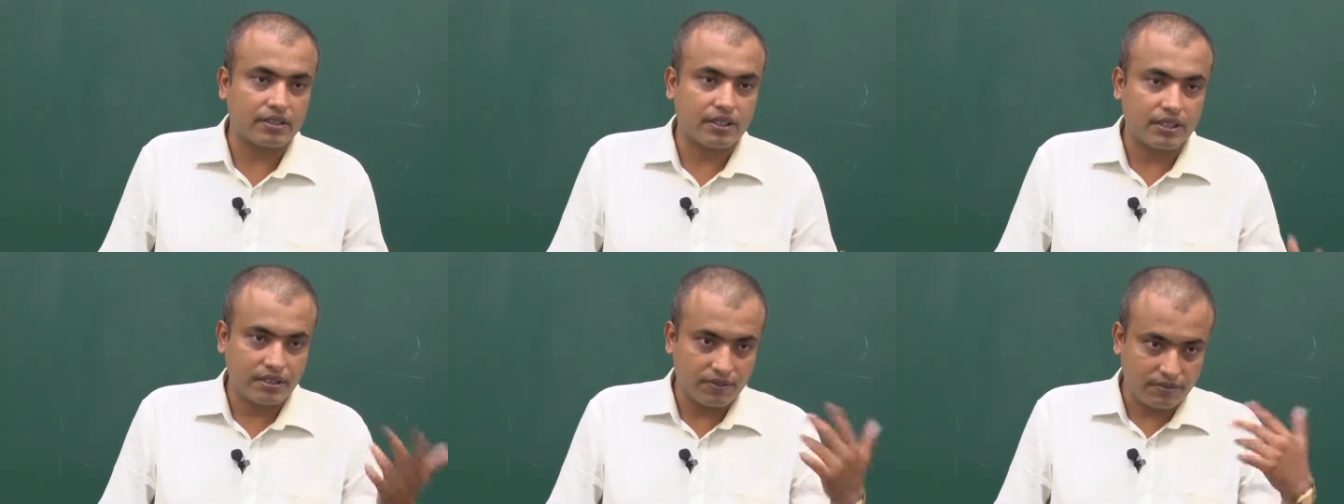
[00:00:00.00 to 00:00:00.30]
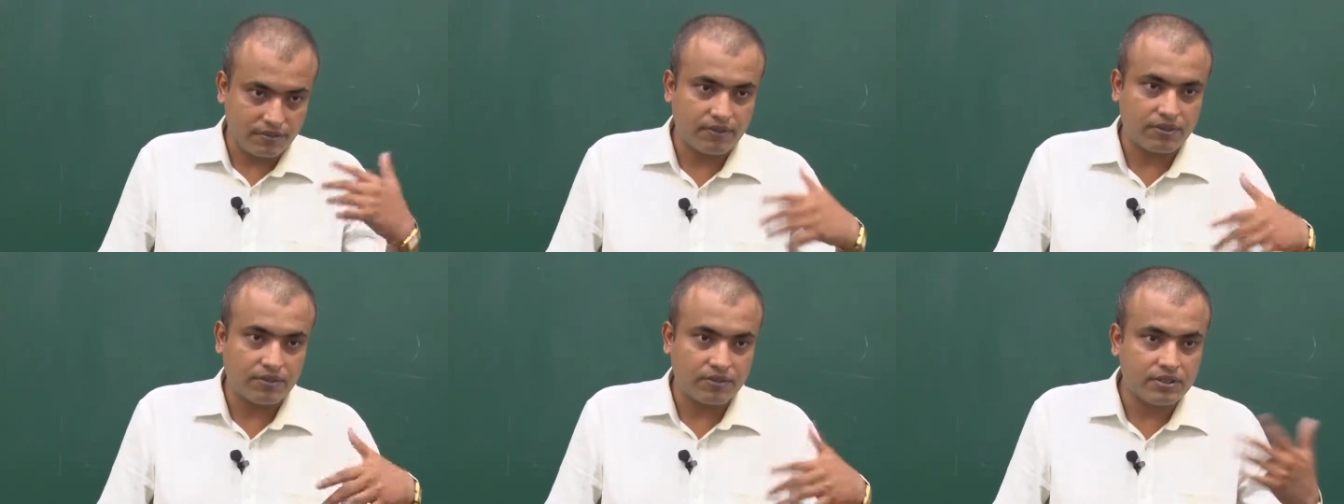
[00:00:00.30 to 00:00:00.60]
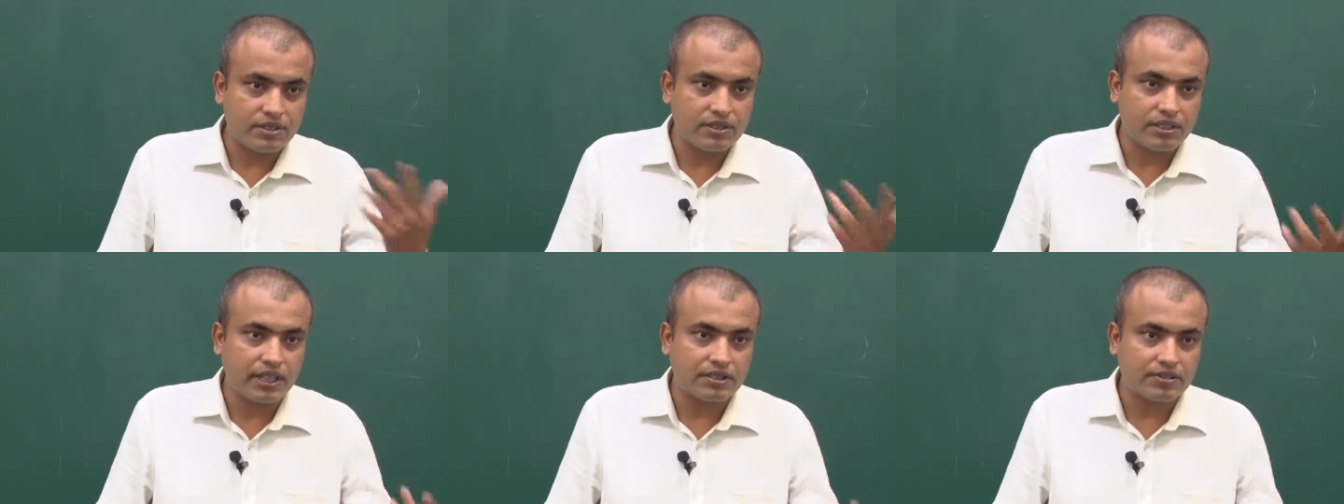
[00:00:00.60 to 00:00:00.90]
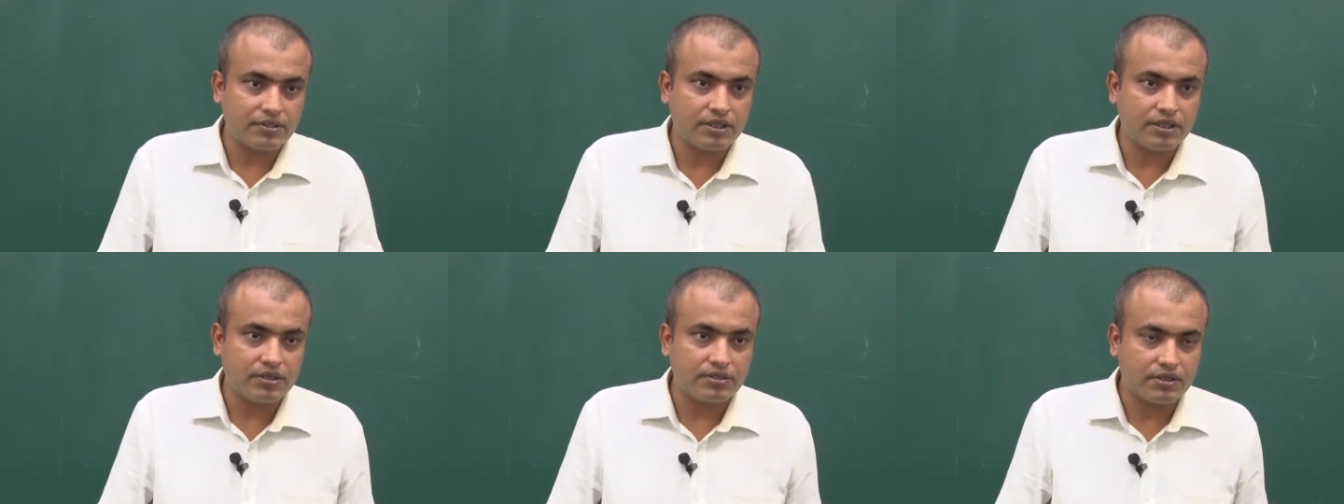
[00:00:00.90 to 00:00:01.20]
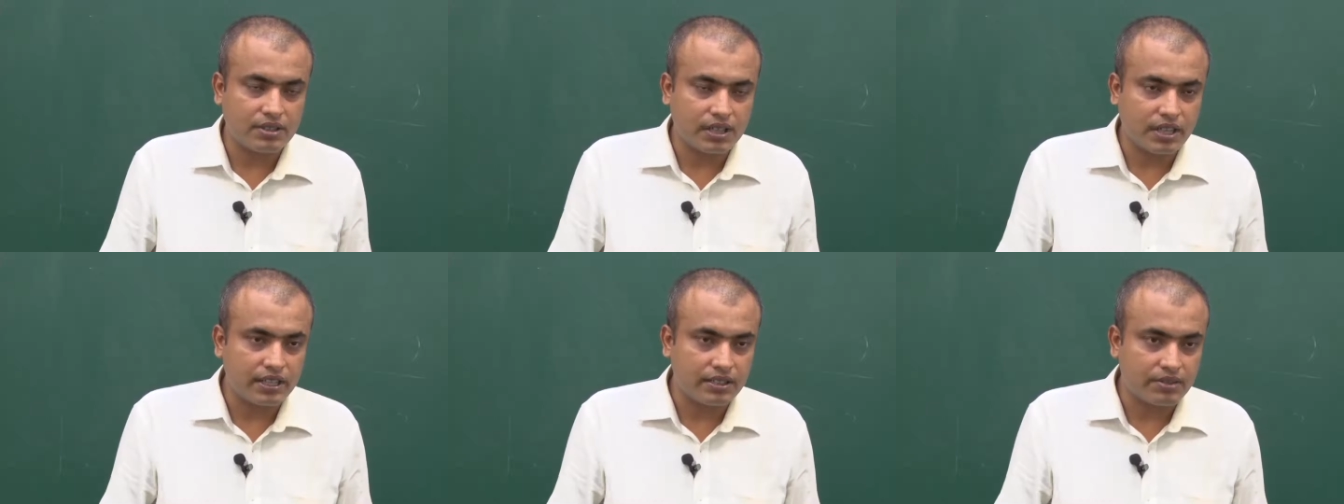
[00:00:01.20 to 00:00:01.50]
that for which actually you
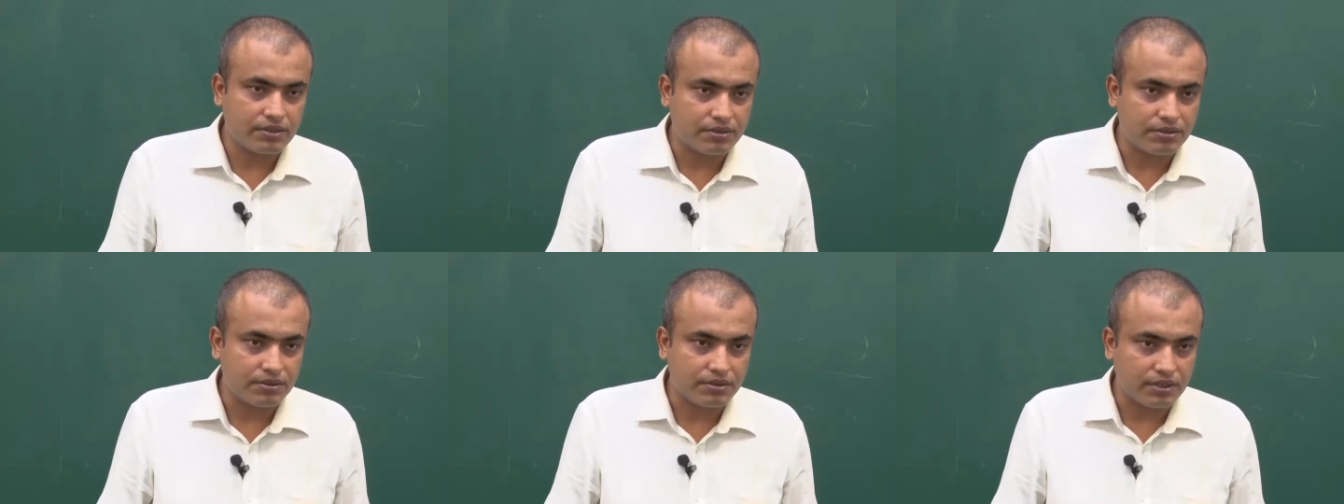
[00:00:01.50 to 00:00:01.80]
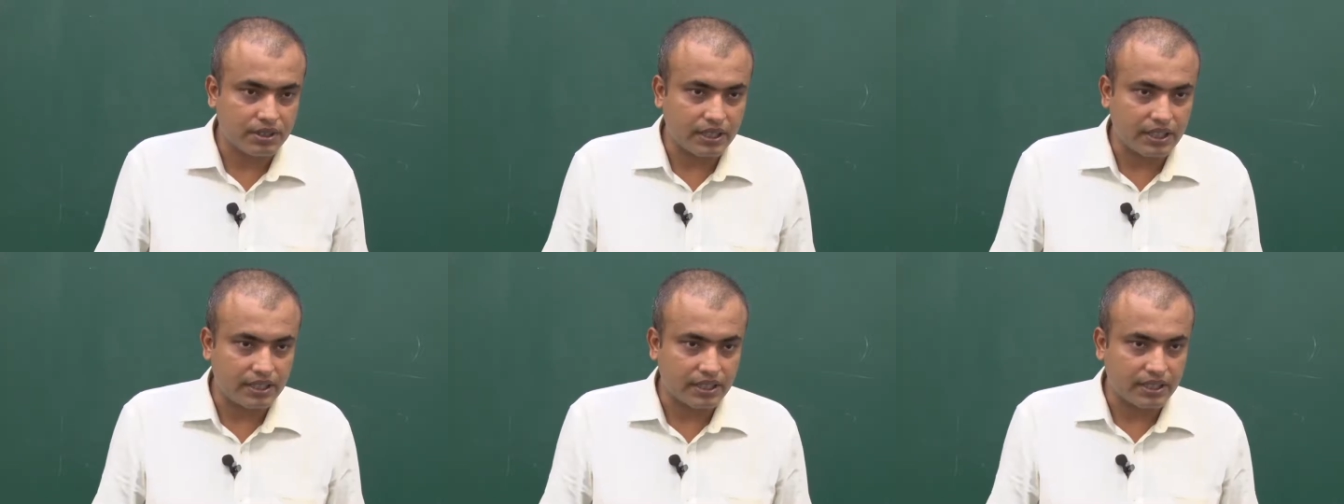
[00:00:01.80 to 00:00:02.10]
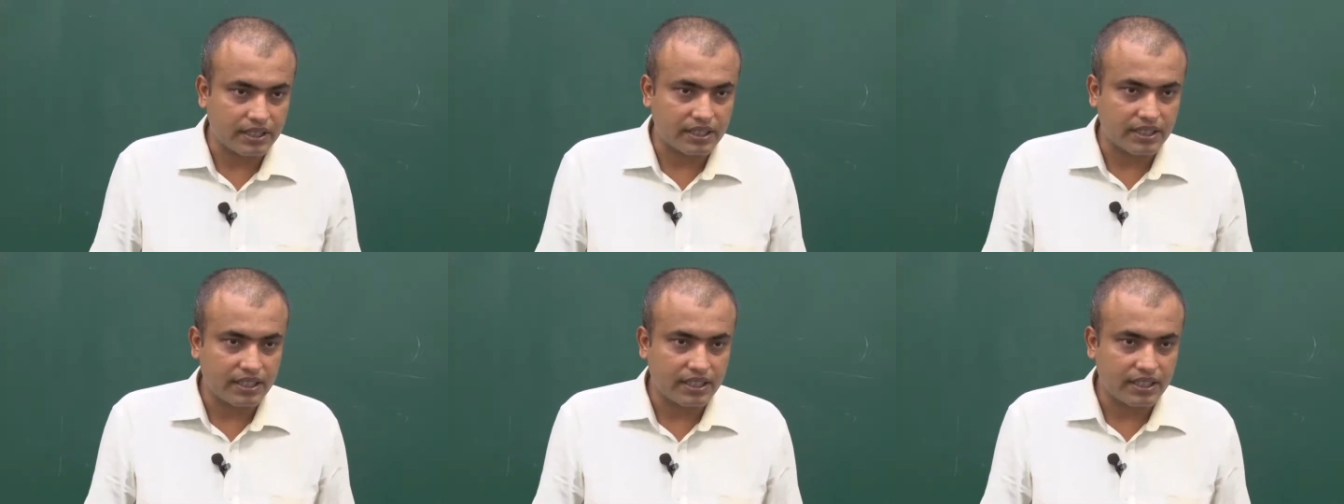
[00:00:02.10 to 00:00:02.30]
try to use LaTeX.